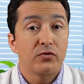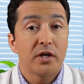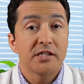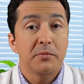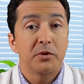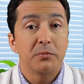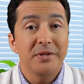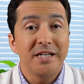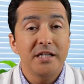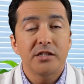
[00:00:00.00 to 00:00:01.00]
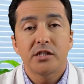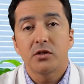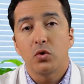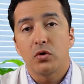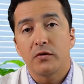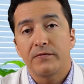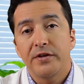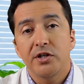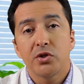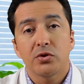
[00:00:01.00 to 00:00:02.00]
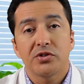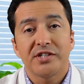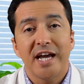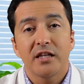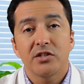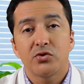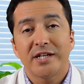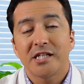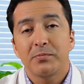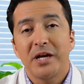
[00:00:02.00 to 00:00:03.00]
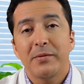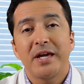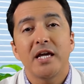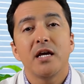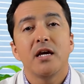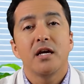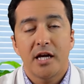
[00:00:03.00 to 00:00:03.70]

for example, meats or the fish or the salad dressing maybe